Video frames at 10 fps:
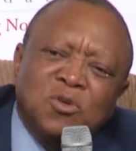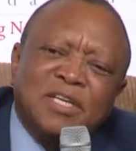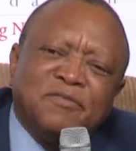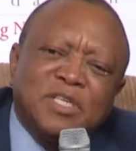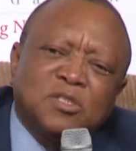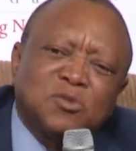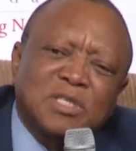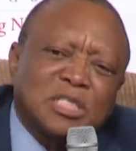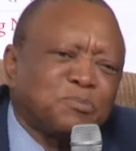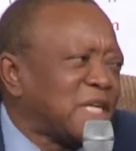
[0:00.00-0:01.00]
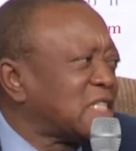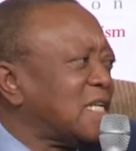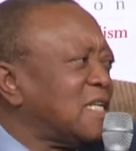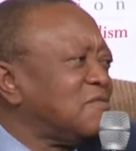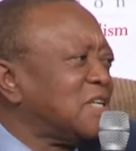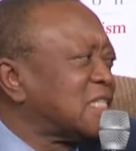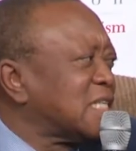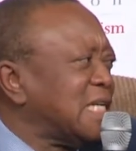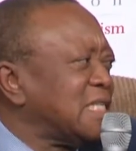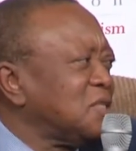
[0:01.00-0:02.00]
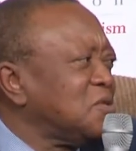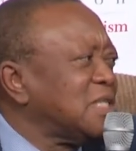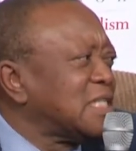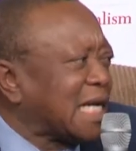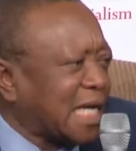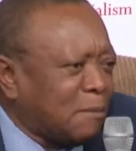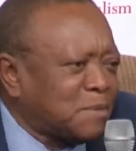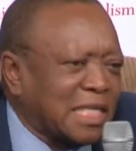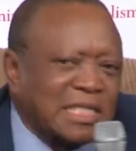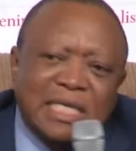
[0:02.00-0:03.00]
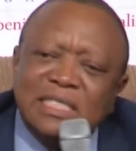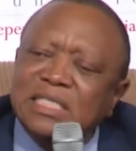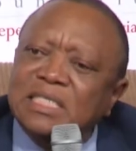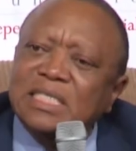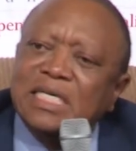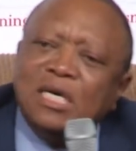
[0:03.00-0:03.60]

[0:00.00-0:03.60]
you leave it to the special investigating unit, a captured entity?